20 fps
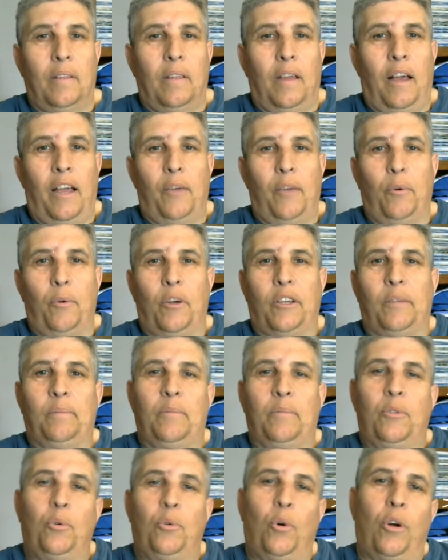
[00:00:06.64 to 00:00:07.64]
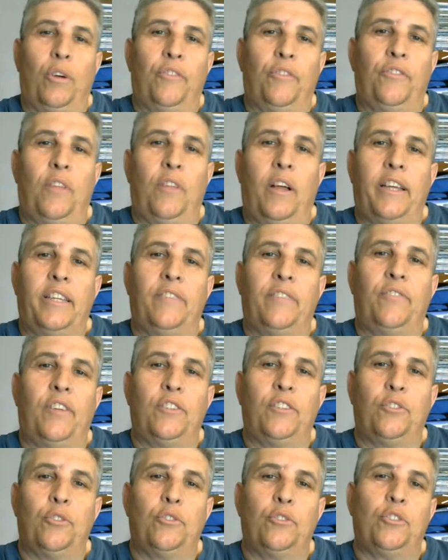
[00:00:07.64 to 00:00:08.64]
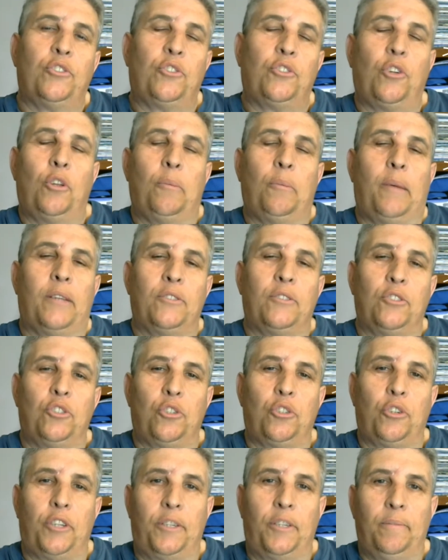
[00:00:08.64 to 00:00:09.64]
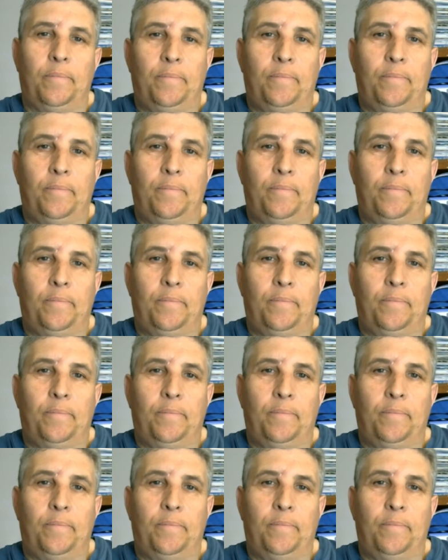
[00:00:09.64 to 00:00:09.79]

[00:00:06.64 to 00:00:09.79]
Hi, welcome to our flying adventures. It's all about the journey.